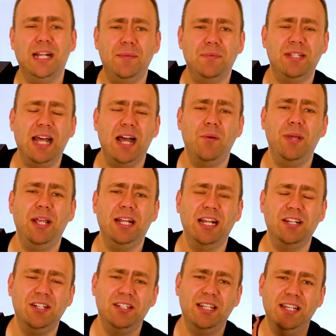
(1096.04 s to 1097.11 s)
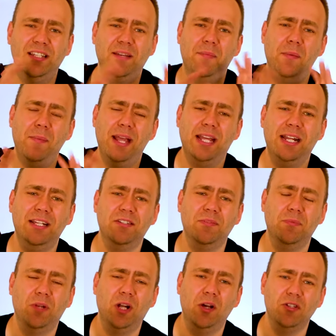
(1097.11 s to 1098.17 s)
of clips now where you can actually see some of the
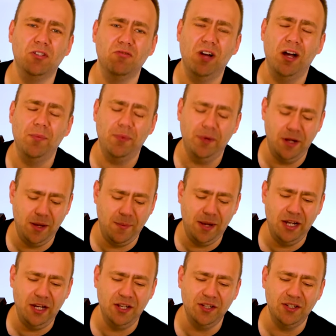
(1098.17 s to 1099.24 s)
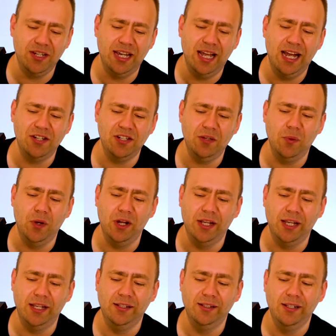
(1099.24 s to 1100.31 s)
mechanism closer up um, and you can see it actually
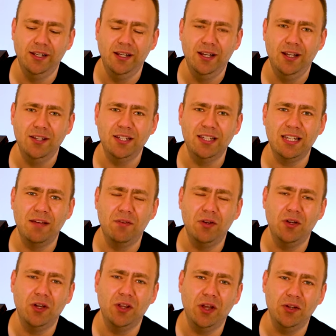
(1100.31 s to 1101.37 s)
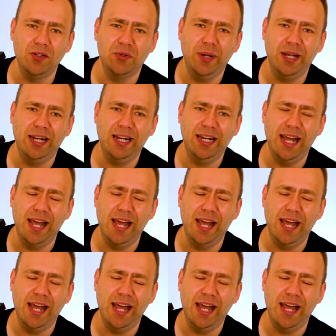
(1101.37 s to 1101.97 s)
working. So let's have a look at those quickly